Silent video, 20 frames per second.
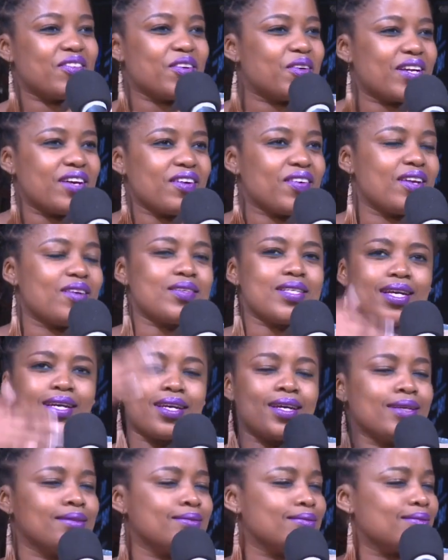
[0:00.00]
And I was
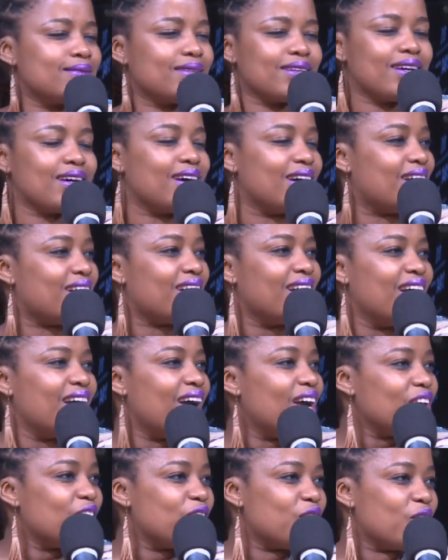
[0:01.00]
like,
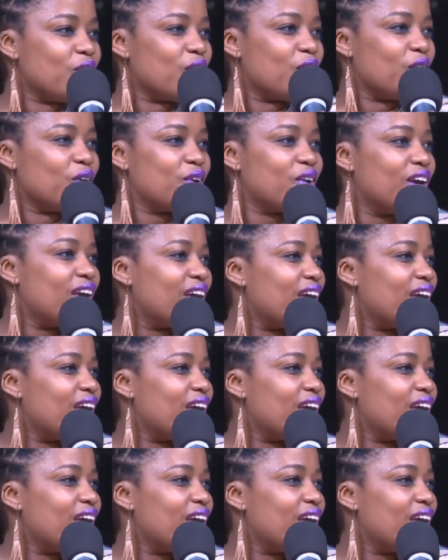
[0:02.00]
you know,